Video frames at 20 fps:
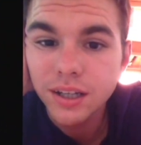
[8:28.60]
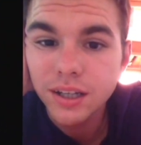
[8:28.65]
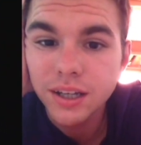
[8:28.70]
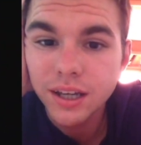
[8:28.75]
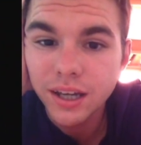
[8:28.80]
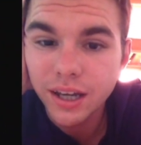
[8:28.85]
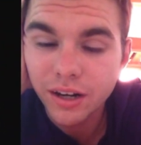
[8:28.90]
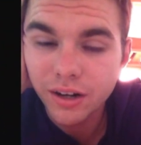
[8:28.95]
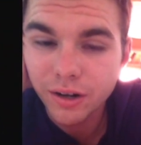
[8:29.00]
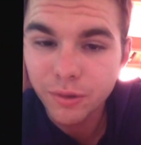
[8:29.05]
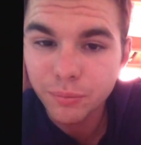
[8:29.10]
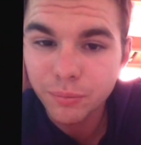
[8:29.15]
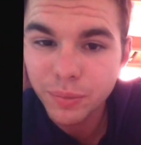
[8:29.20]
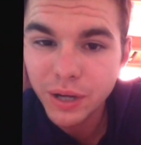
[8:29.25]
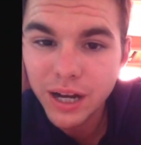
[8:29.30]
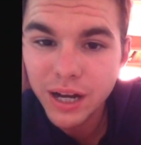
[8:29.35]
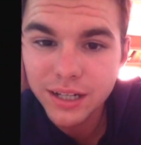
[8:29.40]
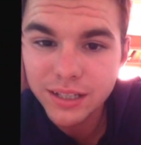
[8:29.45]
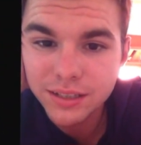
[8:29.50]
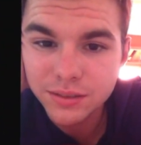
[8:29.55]
and our
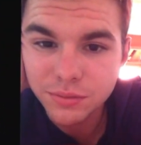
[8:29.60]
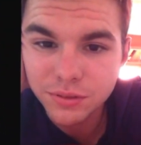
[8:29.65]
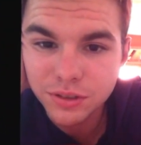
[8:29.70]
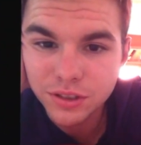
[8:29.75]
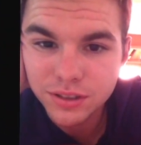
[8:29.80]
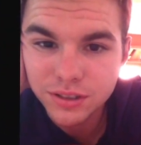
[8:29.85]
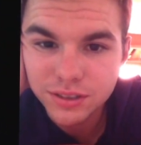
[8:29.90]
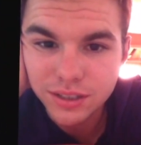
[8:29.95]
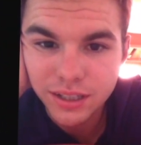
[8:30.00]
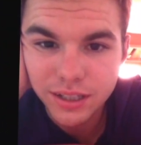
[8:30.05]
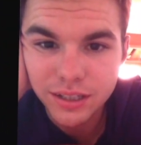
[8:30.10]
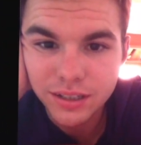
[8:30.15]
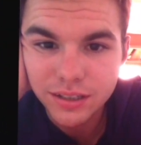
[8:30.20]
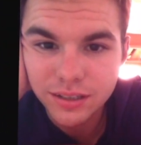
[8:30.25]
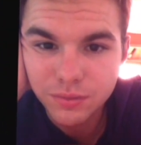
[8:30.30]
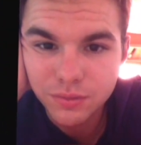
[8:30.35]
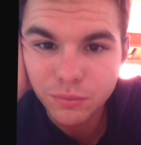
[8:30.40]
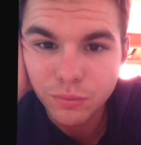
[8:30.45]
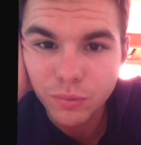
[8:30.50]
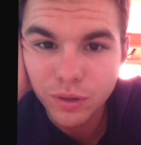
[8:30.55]
bodies were just like
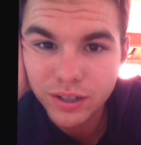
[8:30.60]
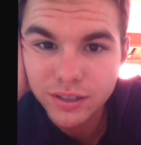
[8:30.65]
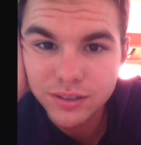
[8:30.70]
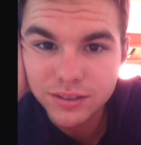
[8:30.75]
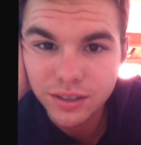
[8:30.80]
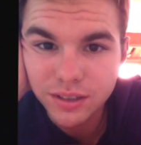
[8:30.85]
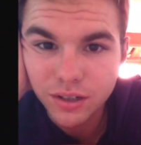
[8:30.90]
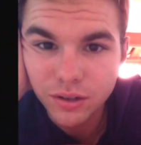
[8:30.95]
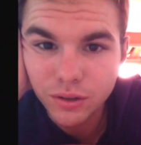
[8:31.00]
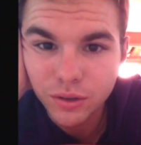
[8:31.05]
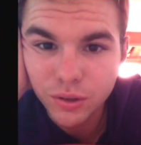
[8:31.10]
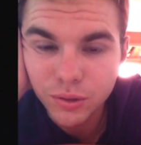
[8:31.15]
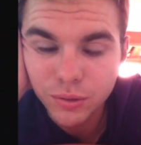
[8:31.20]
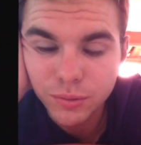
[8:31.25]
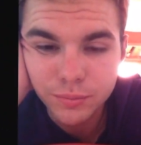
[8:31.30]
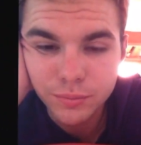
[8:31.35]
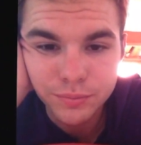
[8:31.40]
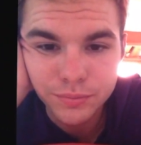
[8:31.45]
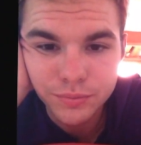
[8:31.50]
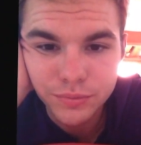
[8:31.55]
wanting to go
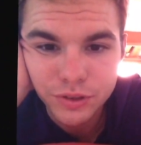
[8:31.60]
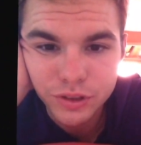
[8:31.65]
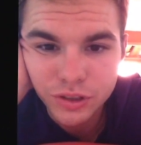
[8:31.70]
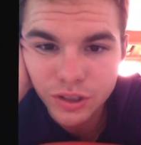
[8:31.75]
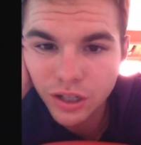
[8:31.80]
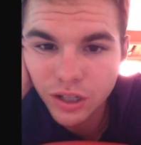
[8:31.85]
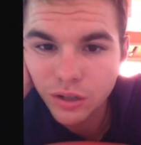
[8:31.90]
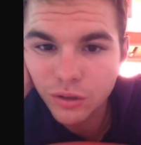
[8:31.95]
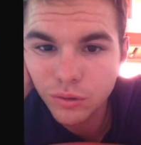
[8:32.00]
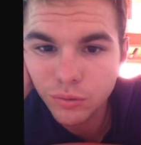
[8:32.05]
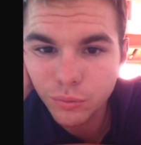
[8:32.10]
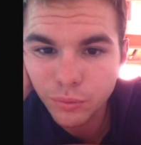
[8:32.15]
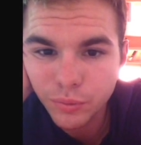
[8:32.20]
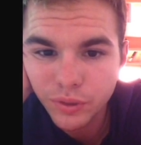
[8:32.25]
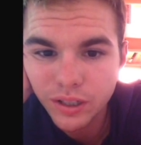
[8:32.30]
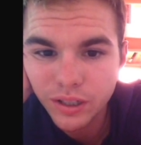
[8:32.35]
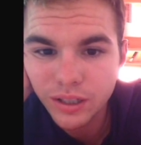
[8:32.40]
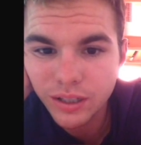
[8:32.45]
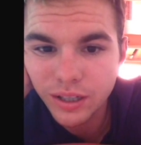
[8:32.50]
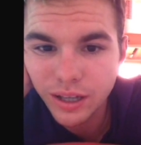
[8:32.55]
home. So
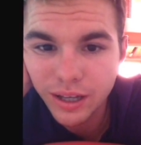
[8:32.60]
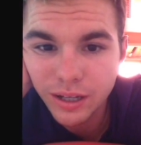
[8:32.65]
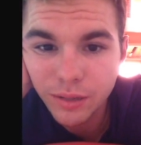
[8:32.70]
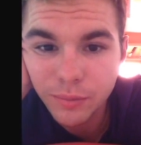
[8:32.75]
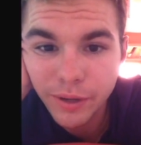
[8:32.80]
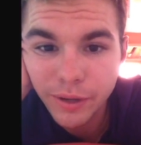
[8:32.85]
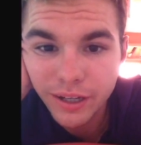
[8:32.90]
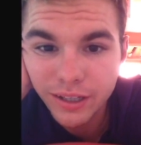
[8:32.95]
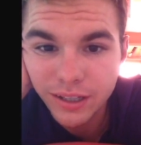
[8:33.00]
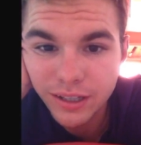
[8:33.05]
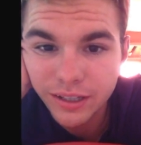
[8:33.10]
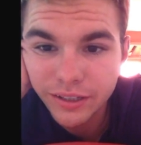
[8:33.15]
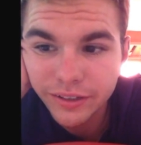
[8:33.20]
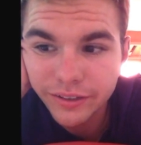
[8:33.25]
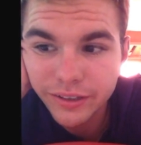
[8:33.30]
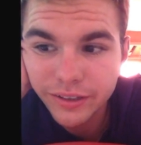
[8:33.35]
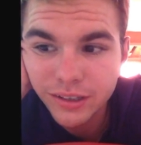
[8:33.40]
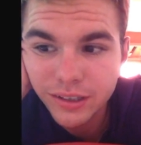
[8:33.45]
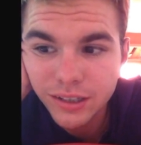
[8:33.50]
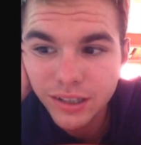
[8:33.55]
we headed back
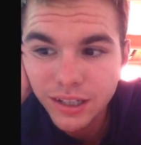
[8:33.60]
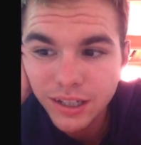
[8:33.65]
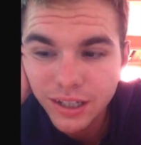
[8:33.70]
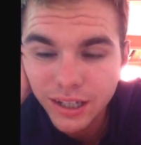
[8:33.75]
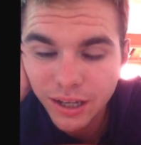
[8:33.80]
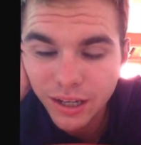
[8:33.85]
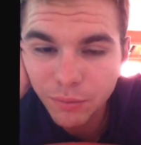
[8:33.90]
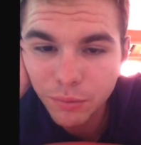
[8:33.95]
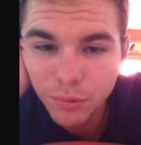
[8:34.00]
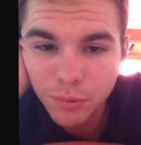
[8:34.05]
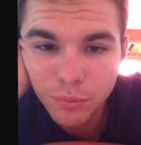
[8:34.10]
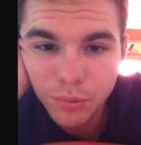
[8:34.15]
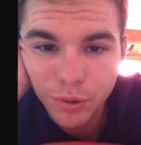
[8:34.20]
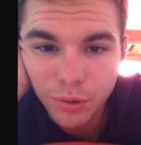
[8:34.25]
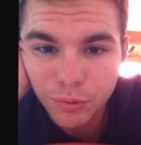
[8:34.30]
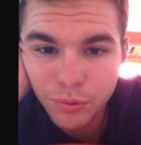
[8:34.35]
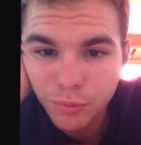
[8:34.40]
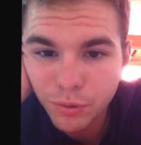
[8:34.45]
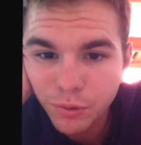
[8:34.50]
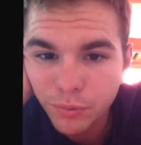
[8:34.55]
here, and we
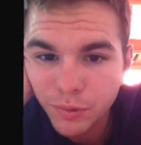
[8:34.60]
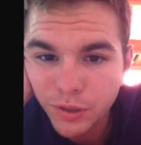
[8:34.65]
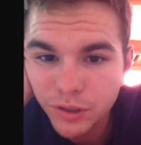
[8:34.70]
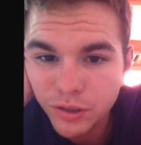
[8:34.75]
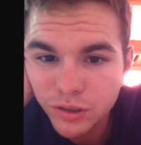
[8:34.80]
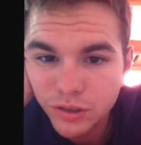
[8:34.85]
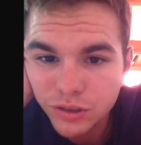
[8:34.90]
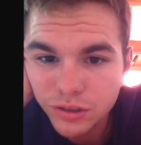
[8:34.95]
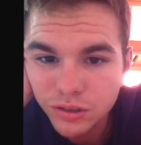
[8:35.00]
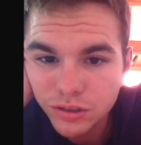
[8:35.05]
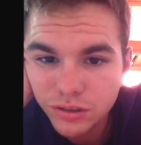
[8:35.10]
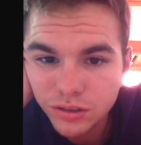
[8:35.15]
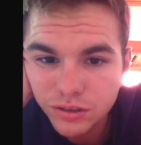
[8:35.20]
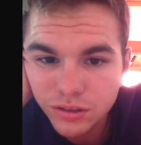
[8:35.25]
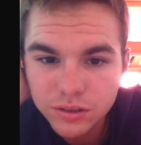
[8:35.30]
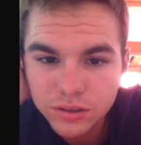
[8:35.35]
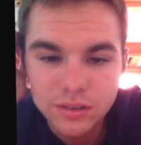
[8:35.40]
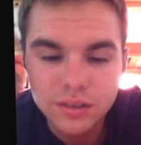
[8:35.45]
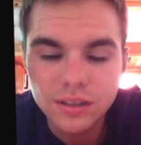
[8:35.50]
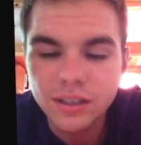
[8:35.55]
both pretty much
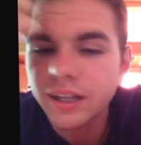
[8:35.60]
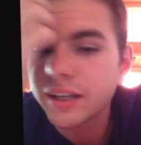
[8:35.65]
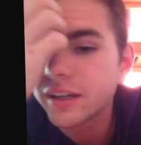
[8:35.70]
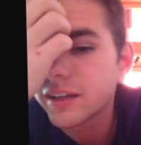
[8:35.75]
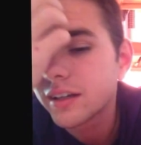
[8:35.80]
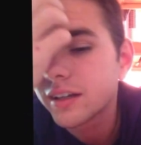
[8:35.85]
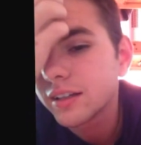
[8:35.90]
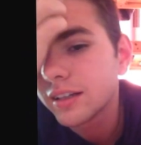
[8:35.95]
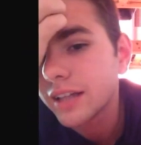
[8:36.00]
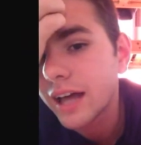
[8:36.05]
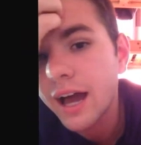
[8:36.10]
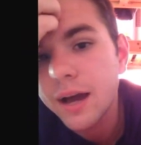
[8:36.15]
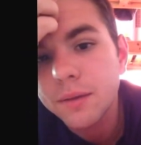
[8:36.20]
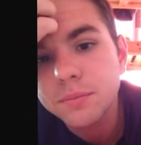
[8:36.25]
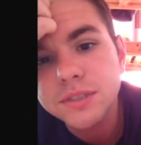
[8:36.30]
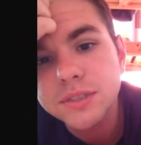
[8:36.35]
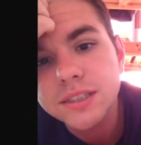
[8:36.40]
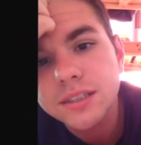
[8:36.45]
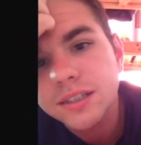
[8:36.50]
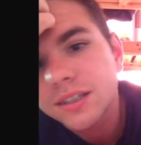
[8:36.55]
like
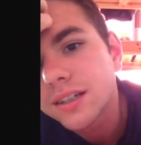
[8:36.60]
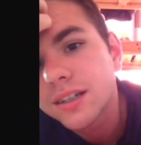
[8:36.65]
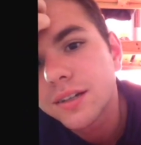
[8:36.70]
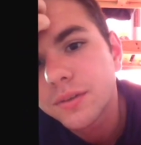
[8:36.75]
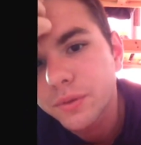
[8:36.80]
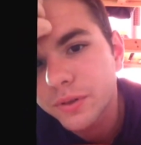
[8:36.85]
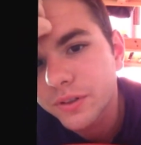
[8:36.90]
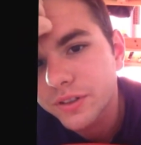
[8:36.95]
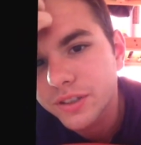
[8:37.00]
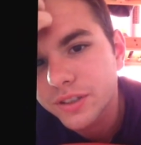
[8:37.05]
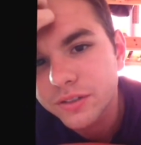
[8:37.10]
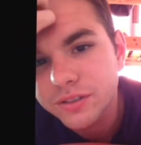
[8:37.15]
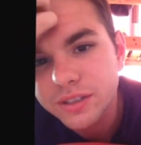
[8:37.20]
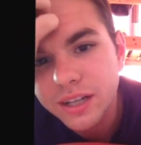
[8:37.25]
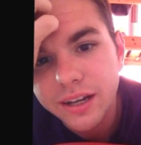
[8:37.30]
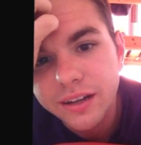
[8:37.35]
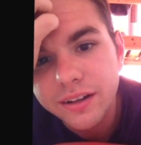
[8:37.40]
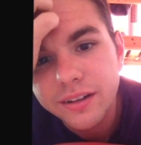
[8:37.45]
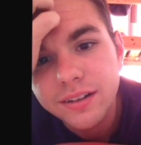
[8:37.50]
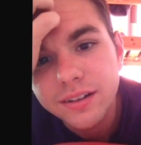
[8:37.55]
collapsed. We were so
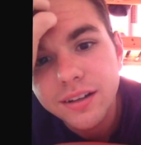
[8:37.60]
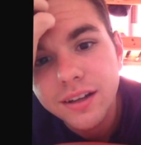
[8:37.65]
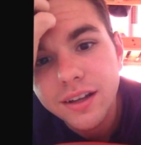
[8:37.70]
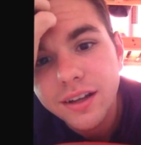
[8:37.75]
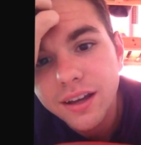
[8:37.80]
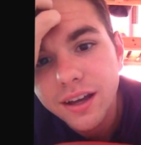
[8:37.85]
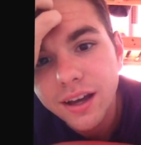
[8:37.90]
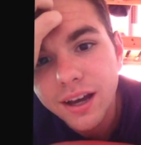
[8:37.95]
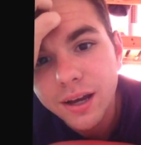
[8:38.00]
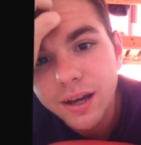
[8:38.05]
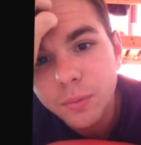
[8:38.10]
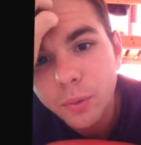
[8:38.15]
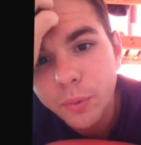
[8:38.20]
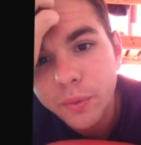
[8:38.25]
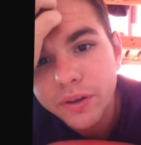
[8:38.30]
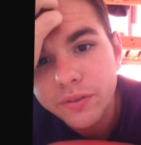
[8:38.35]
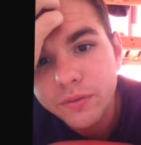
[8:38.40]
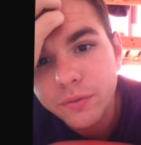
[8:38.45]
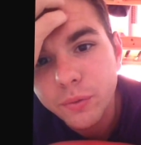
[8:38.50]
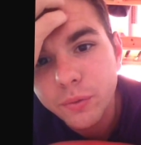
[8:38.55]
tired, but
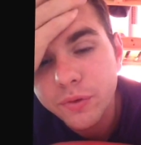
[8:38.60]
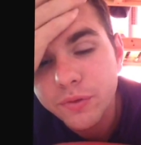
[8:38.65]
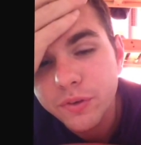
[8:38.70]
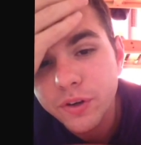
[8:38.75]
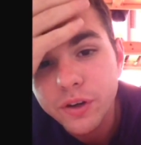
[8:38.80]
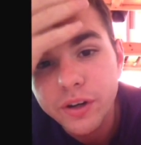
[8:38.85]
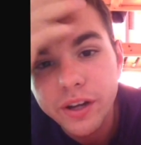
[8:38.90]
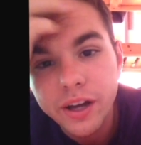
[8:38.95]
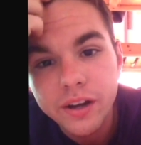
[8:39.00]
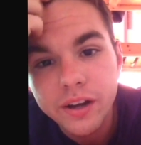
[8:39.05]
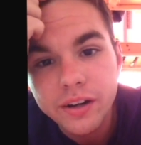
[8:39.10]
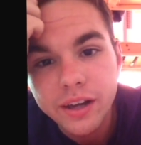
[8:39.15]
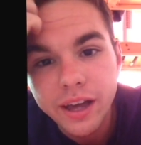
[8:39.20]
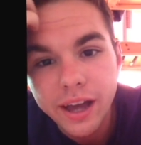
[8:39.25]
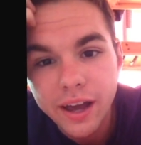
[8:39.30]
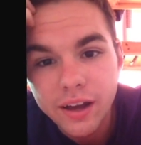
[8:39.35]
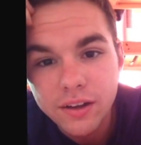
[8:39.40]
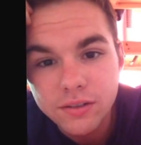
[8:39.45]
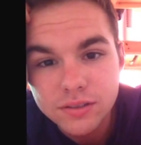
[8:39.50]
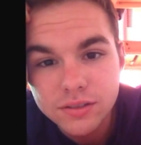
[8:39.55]
we figured out
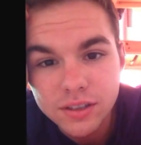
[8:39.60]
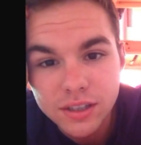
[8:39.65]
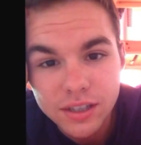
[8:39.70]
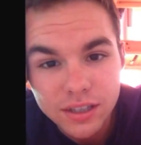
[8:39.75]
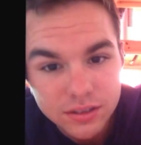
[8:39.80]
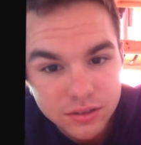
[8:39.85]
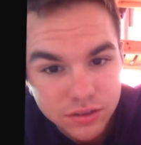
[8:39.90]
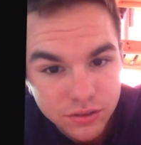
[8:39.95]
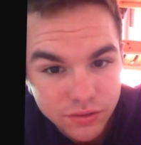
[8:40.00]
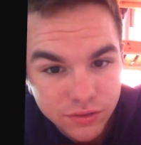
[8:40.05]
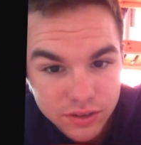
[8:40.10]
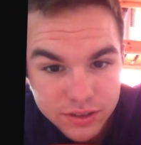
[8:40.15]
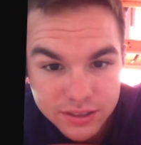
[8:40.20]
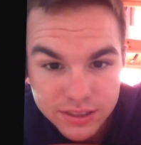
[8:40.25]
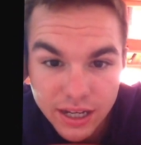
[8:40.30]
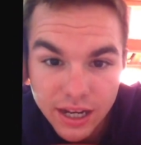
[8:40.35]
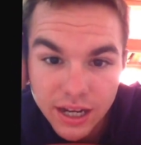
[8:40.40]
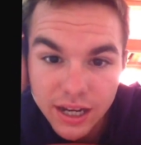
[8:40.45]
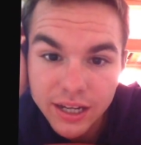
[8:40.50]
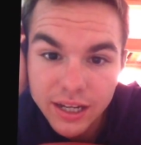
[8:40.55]
how to get to
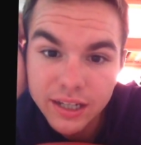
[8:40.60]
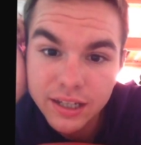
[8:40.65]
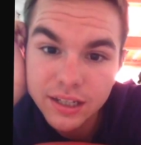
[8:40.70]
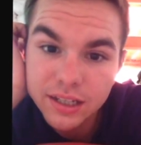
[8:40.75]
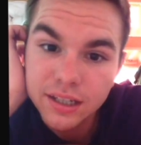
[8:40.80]
Versailles